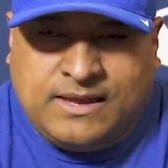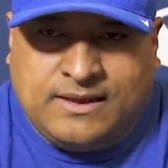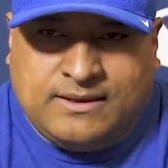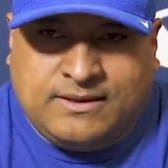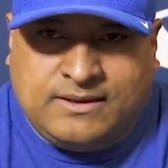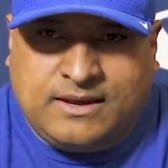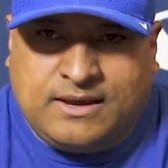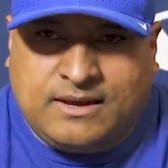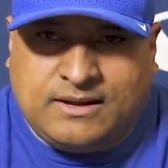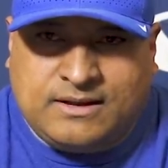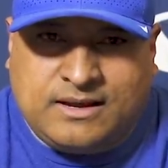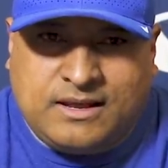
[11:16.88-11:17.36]

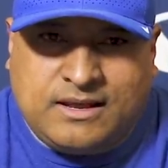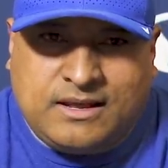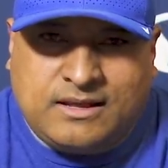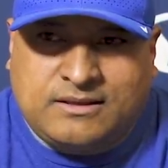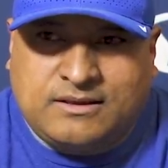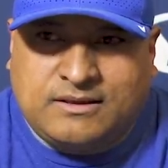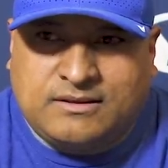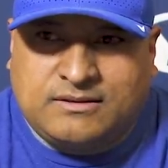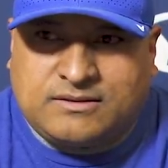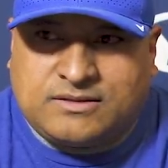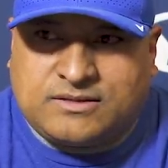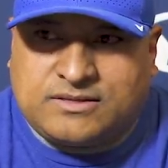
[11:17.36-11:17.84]
Yeah, and I
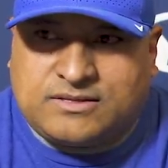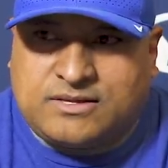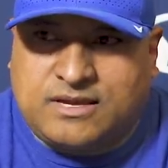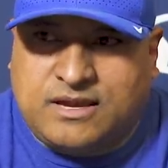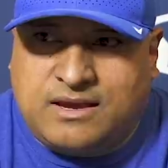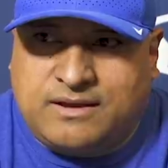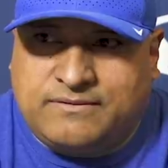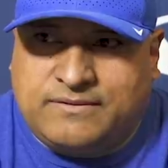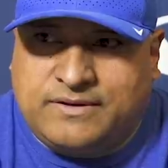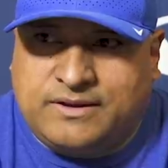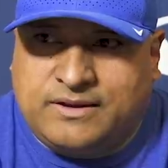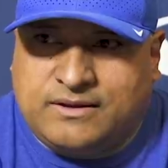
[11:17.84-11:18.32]
think just
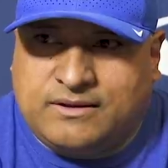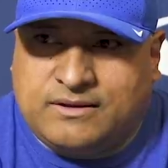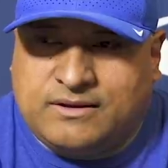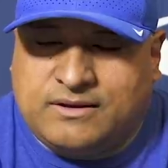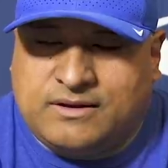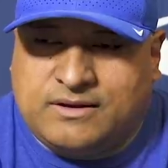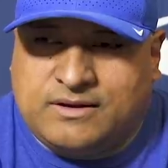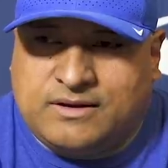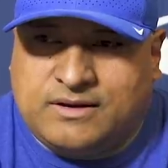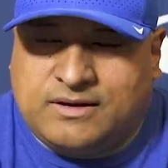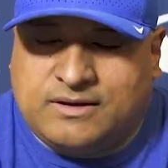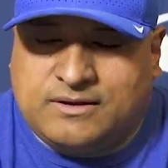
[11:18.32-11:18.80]

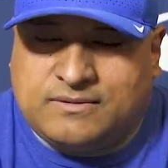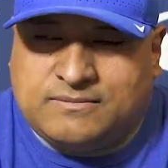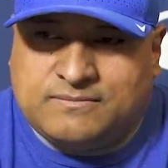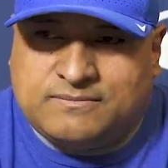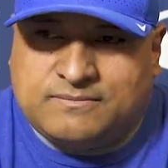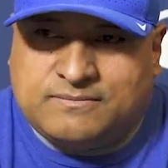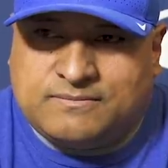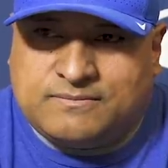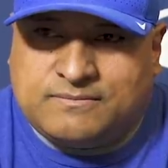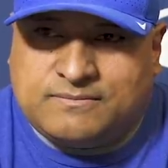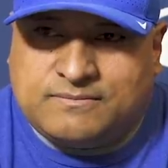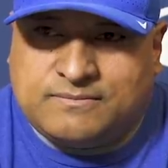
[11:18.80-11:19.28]

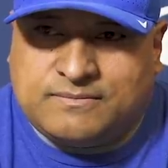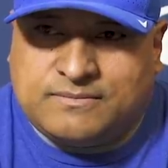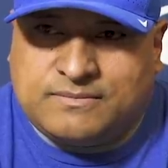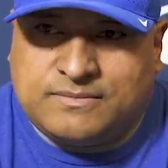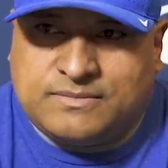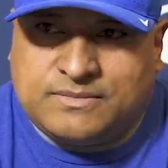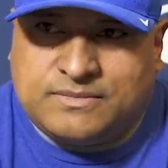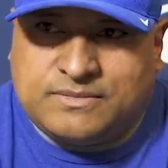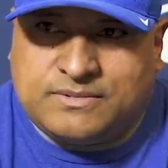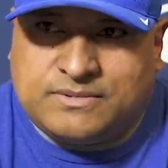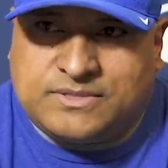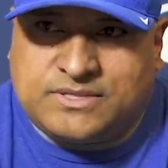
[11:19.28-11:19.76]
having
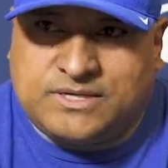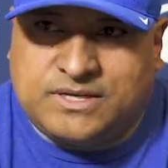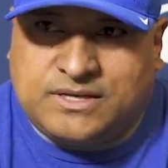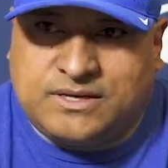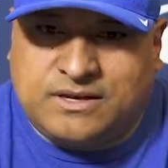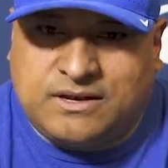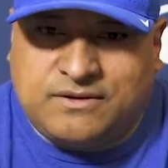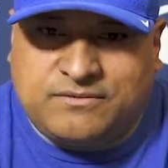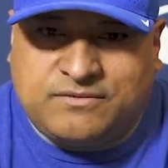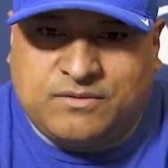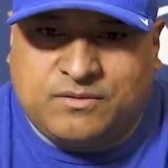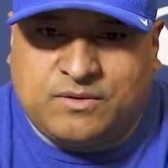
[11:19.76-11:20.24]

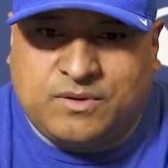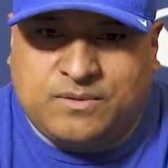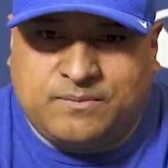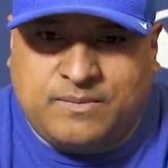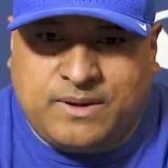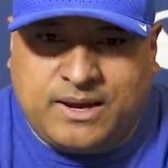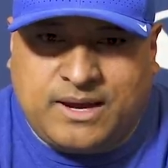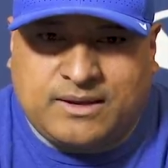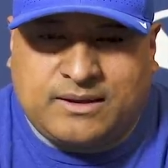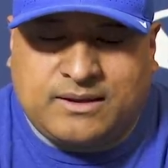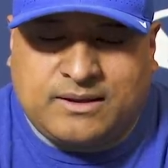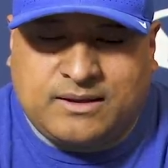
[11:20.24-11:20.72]
seeing everyone
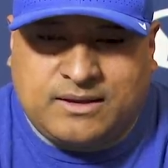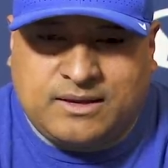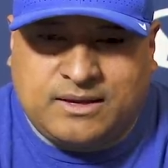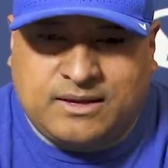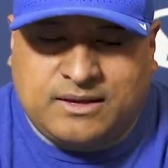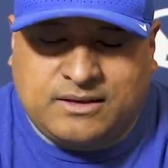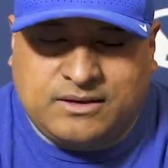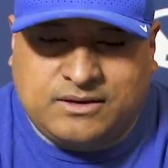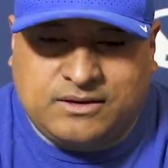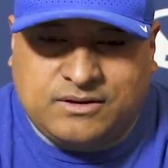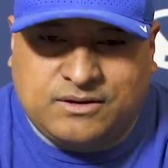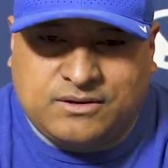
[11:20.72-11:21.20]
back
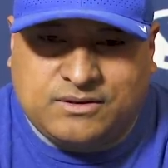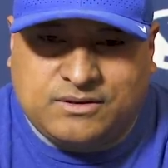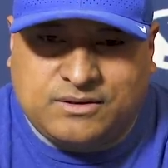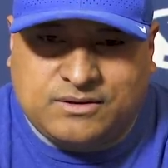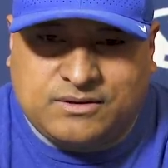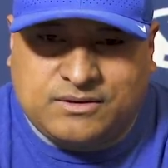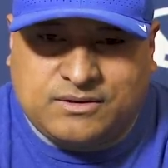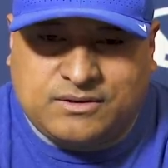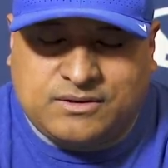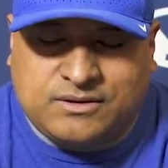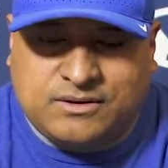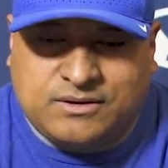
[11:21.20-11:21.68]
again, you know,
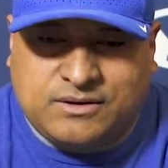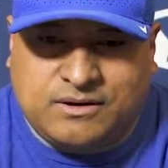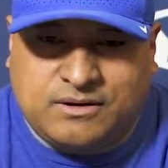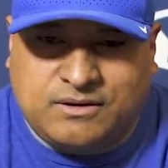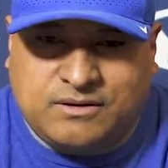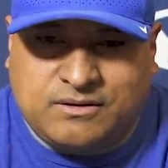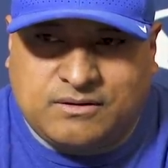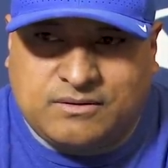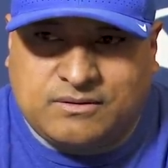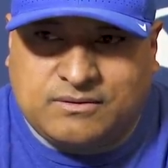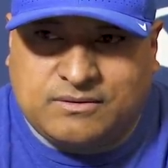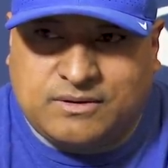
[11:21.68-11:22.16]

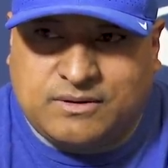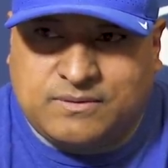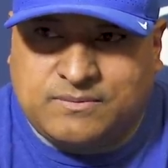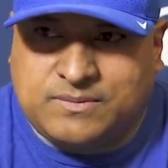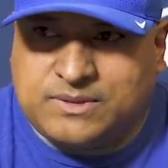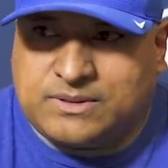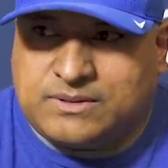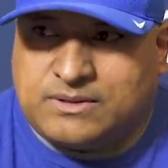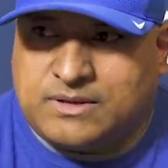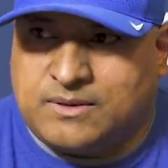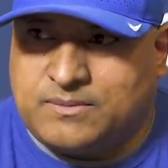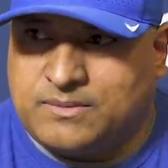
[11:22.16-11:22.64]
they've
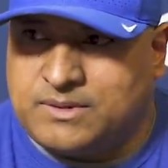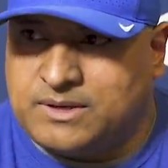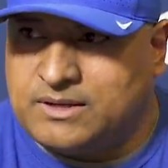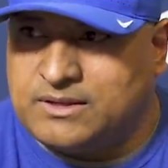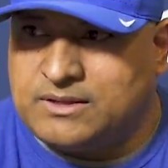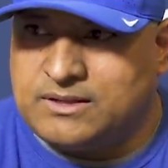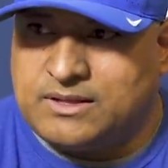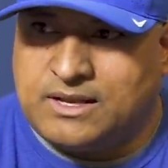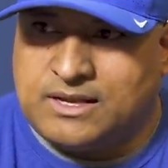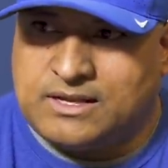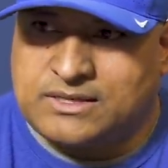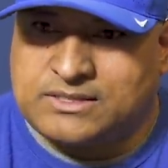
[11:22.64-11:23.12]
been coming
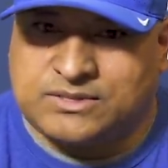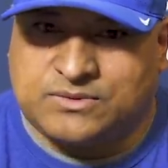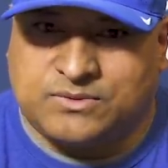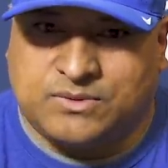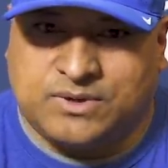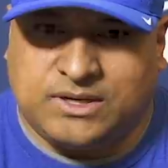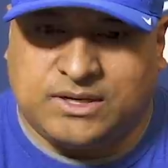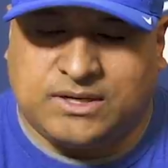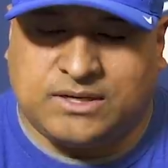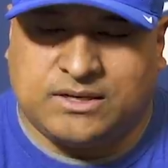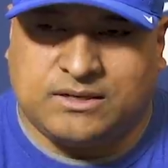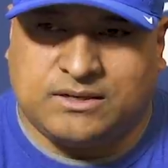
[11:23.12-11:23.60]
in last
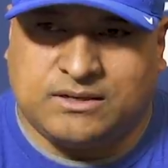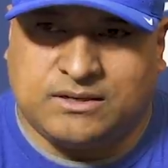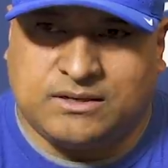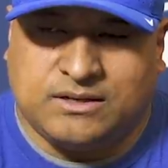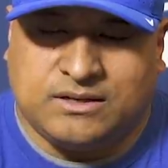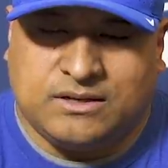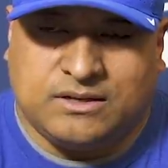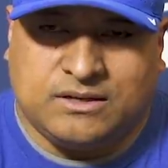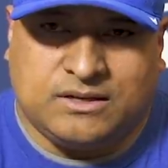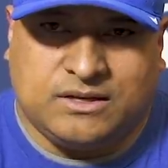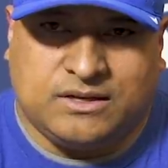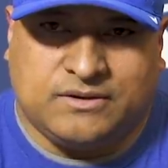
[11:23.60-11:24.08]
week and
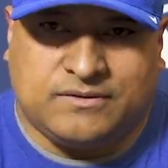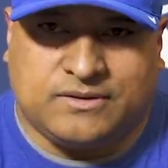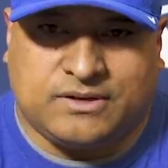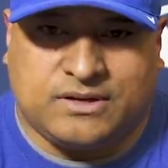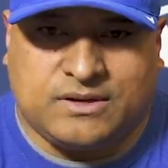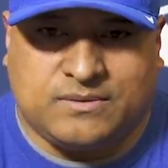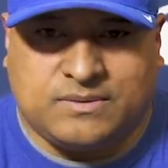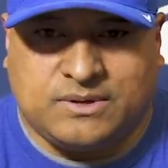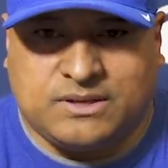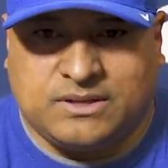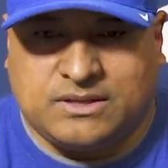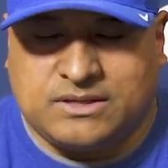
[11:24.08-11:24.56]
even
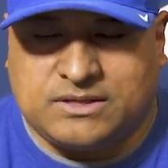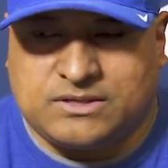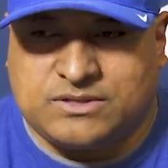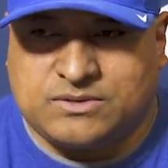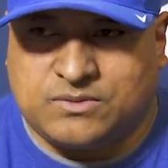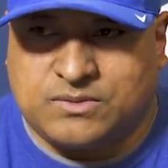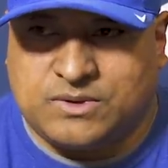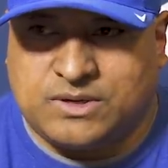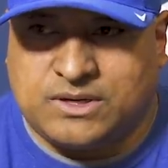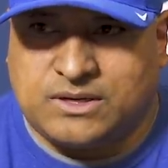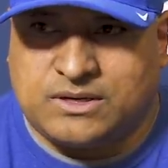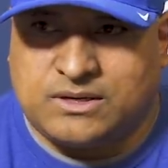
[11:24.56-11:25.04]
coming in
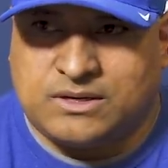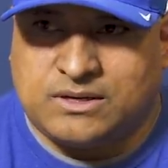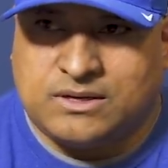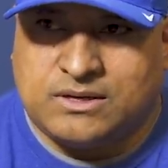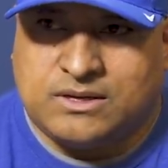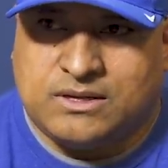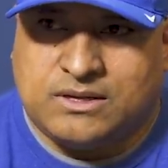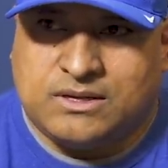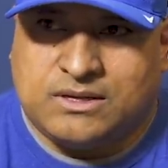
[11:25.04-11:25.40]
this week,